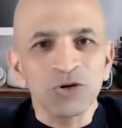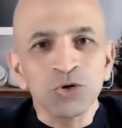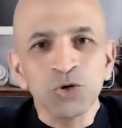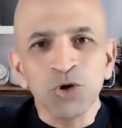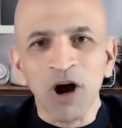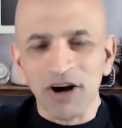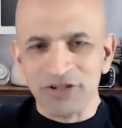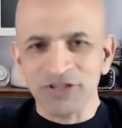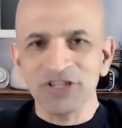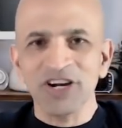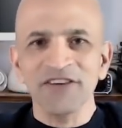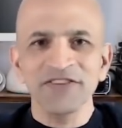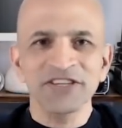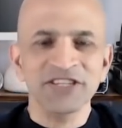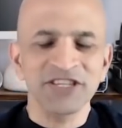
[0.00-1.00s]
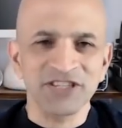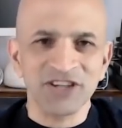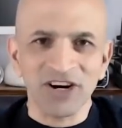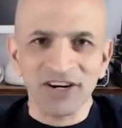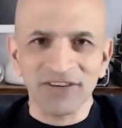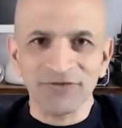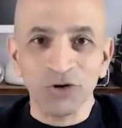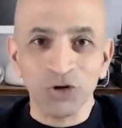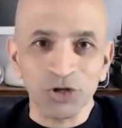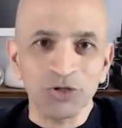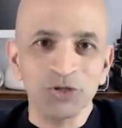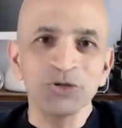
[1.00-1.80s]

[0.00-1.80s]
who our services are for,